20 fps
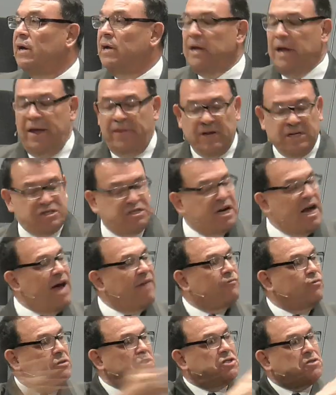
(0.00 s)
And the
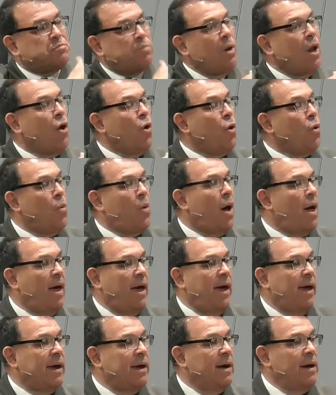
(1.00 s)
chaff would just blow
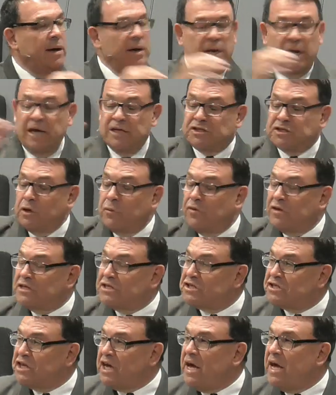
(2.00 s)
away. And so the
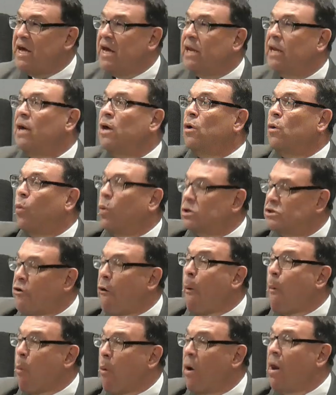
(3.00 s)
seed, what
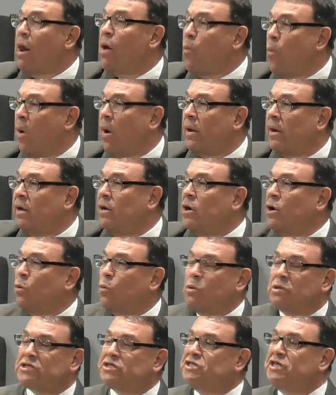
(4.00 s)
you really wanted,
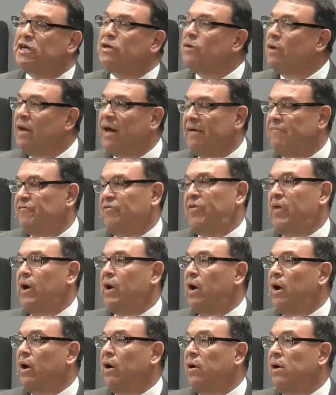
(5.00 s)
was still left
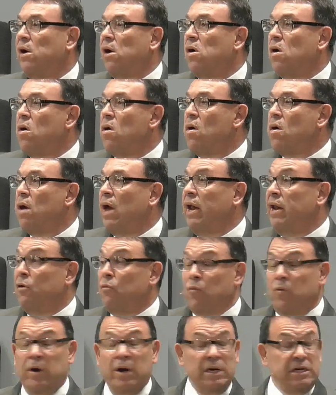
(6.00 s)
there. And it
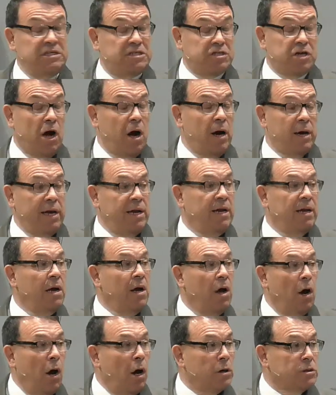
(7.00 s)
really is talking
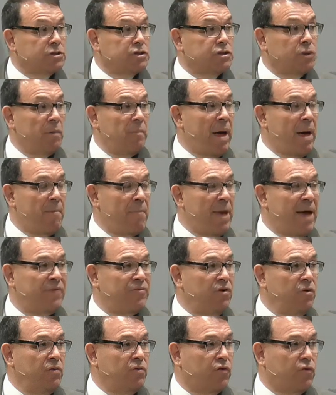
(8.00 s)
also about
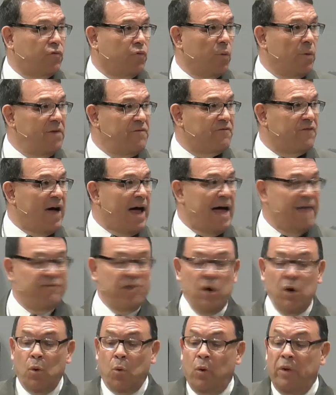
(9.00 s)
Matthew 25
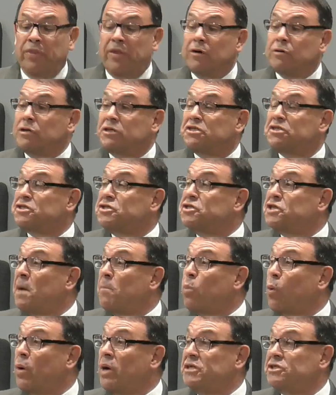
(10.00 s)
when there is a
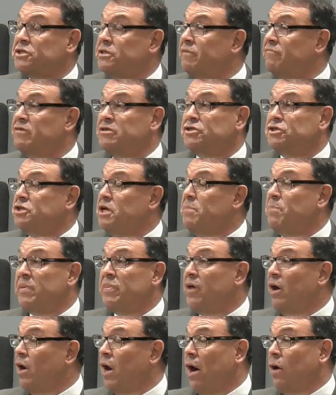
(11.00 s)
separation of the sheep and
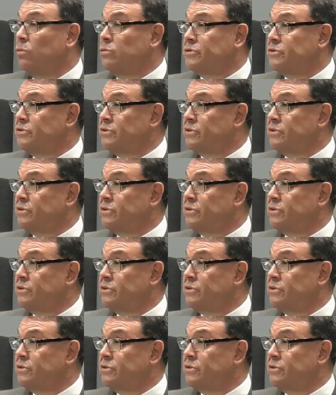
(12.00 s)
the goats.